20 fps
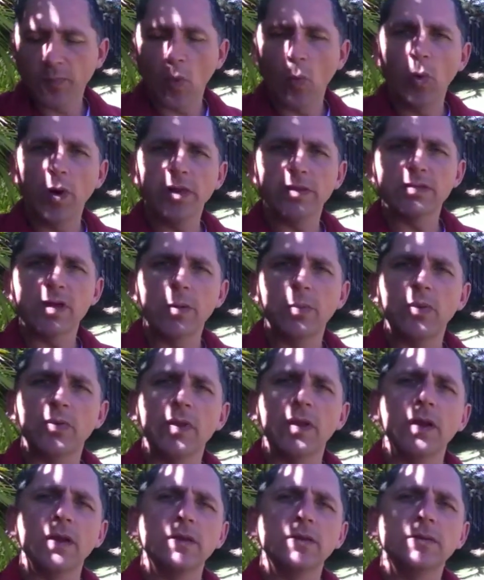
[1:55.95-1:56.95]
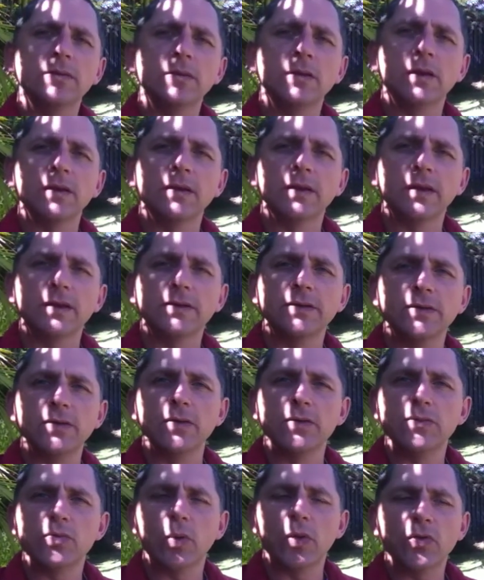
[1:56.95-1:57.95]
One example that I like to
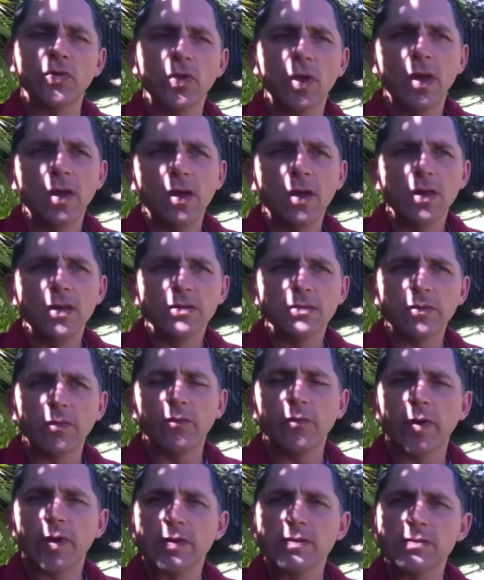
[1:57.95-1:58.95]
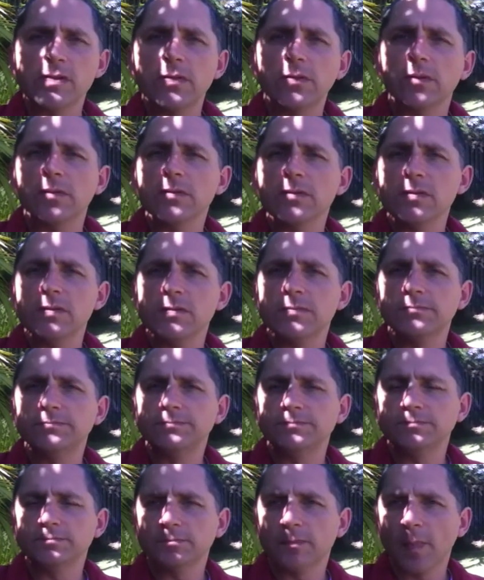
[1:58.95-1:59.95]
use with some of my students
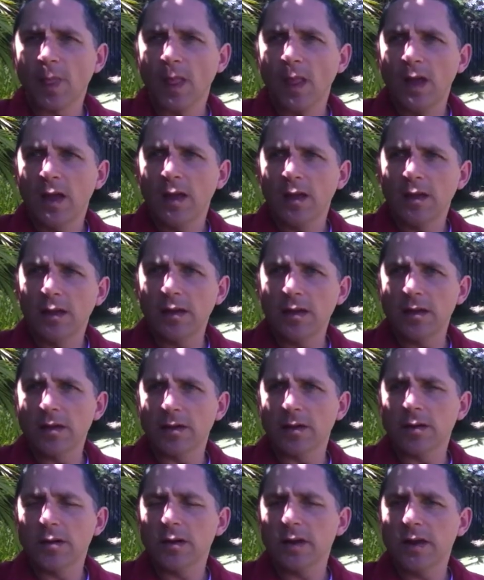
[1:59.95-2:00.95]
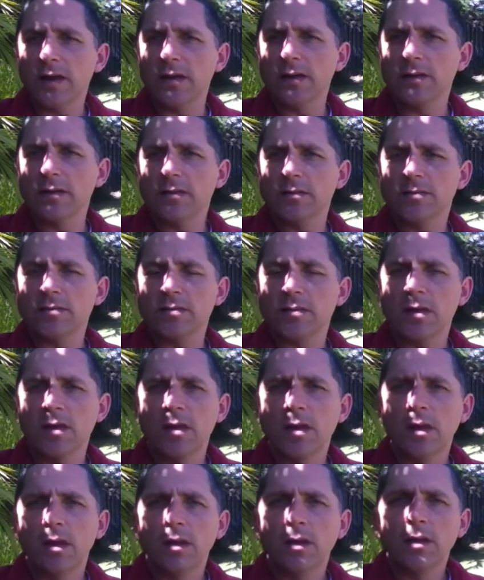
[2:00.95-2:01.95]
here is
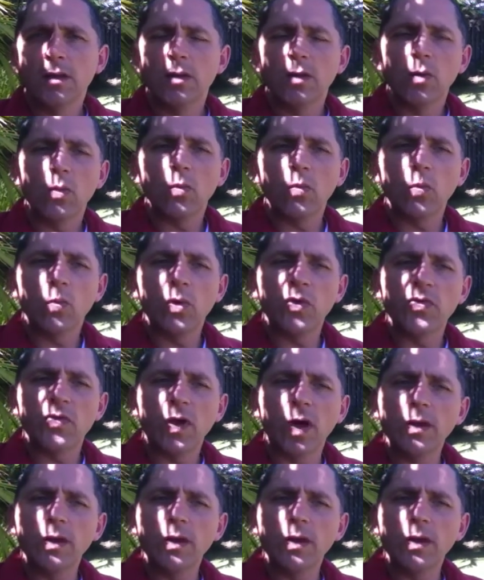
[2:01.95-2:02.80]
with